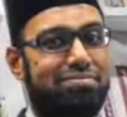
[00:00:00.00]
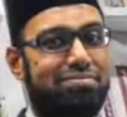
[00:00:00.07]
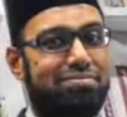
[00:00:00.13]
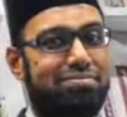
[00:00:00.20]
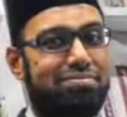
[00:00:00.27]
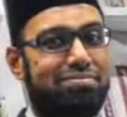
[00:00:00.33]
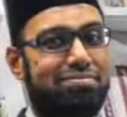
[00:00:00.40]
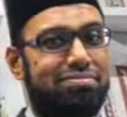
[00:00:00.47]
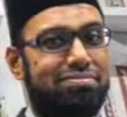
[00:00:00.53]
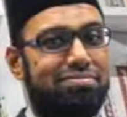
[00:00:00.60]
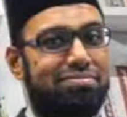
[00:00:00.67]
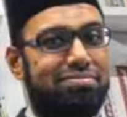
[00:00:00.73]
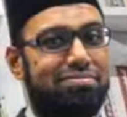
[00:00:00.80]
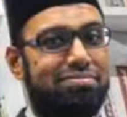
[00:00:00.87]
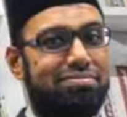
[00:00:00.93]

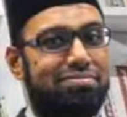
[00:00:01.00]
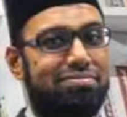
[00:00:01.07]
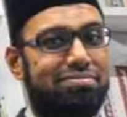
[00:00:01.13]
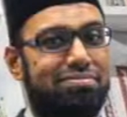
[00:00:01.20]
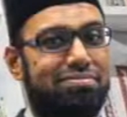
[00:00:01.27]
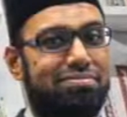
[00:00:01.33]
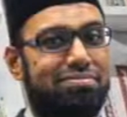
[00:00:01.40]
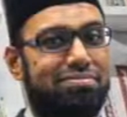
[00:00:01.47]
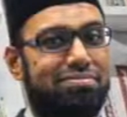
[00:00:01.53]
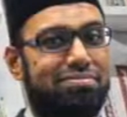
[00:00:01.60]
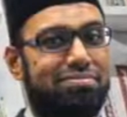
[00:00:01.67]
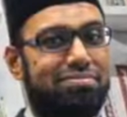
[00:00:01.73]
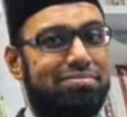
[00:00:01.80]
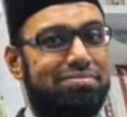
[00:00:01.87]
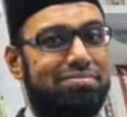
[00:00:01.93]

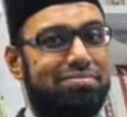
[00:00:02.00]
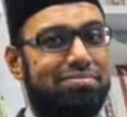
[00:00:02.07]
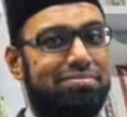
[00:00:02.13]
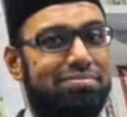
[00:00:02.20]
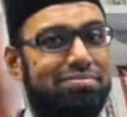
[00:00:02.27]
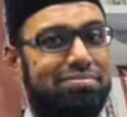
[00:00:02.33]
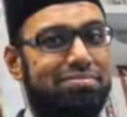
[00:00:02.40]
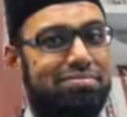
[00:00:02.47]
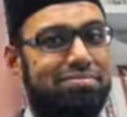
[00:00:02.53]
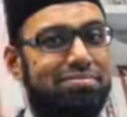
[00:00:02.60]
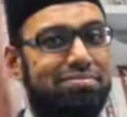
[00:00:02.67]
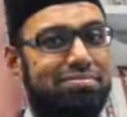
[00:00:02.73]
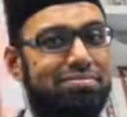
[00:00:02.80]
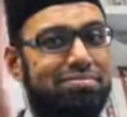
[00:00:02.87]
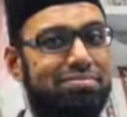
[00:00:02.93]

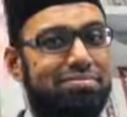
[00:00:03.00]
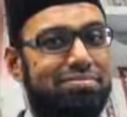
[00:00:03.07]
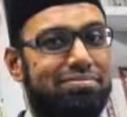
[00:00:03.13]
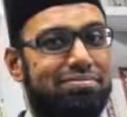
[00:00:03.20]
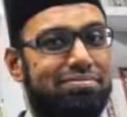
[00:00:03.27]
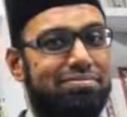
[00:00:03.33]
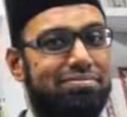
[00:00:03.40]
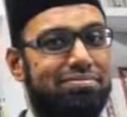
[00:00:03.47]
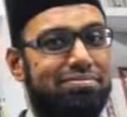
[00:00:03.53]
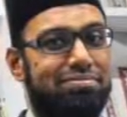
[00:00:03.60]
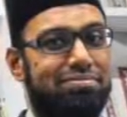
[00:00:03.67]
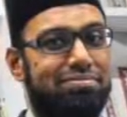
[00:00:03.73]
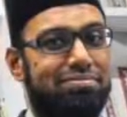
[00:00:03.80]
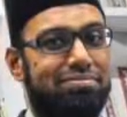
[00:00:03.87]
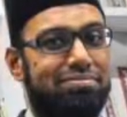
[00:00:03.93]

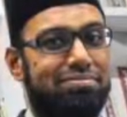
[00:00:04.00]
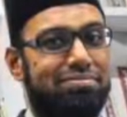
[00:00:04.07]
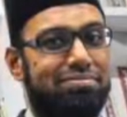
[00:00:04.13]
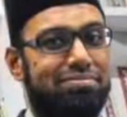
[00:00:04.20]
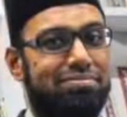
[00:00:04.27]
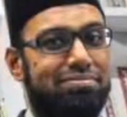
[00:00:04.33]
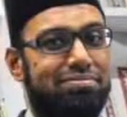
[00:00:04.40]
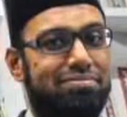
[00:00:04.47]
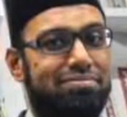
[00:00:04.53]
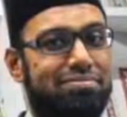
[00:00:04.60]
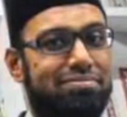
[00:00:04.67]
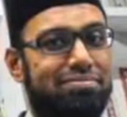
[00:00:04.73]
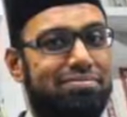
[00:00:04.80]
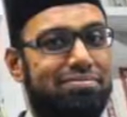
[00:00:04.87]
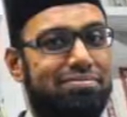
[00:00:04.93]

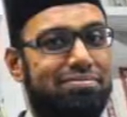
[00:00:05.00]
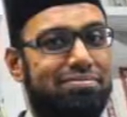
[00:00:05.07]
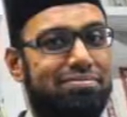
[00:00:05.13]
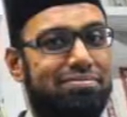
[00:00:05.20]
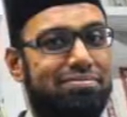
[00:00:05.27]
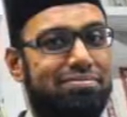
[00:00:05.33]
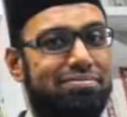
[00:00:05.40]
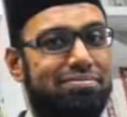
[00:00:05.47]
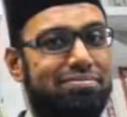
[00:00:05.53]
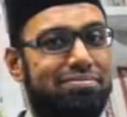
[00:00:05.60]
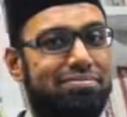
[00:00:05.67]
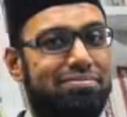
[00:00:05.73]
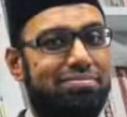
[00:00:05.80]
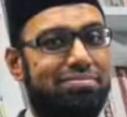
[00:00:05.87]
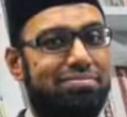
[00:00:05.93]

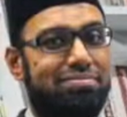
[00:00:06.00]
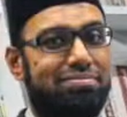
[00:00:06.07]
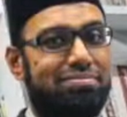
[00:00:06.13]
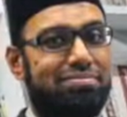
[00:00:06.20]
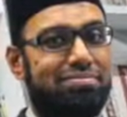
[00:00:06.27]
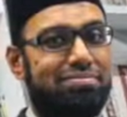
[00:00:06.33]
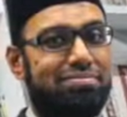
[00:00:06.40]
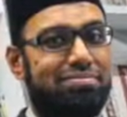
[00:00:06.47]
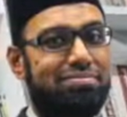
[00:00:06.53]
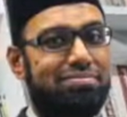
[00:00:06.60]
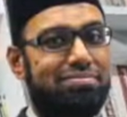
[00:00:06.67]
No words are spoken by the person on screen.